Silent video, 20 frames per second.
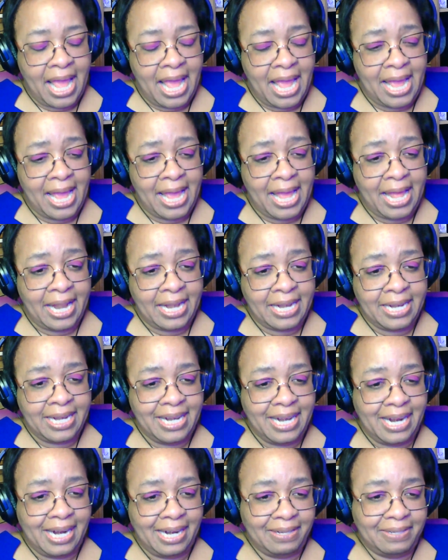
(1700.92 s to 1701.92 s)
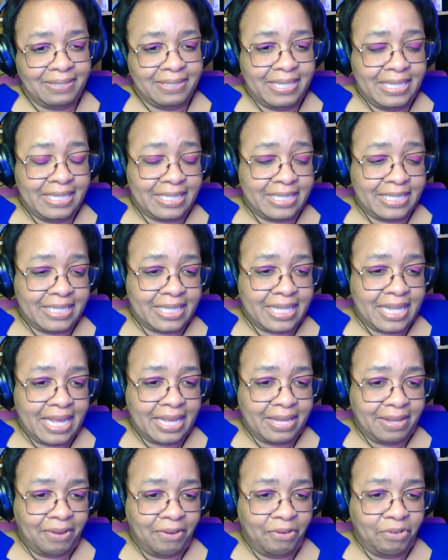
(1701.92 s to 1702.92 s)
And not only did
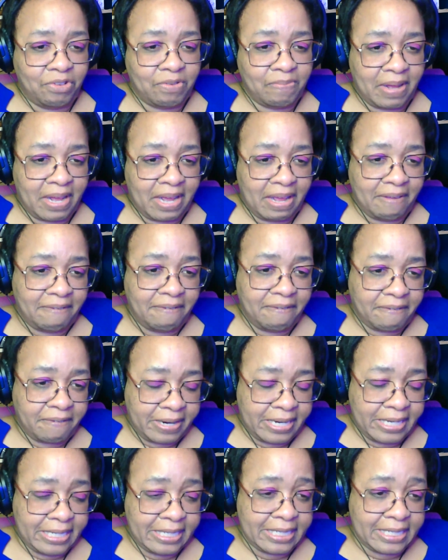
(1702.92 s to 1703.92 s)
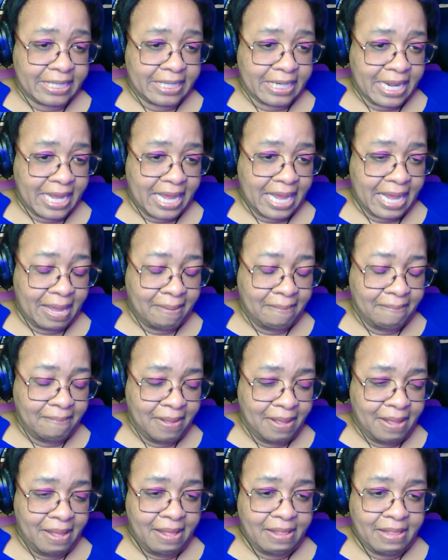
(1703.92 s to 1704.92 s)
they use my friend's name,